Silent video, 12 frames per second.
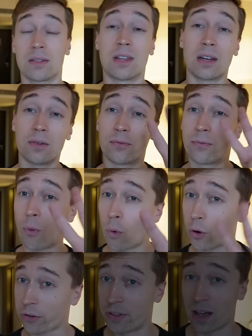Then
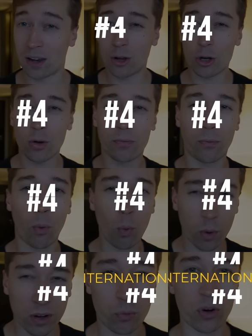fourth, there are a lot of
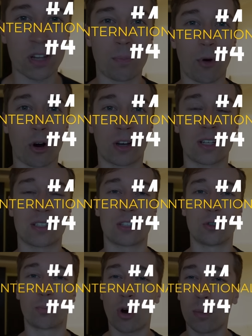foreign REIT markets
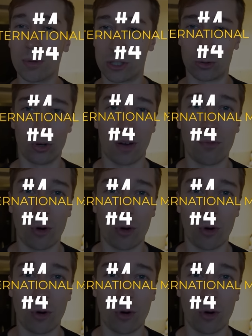that you probably should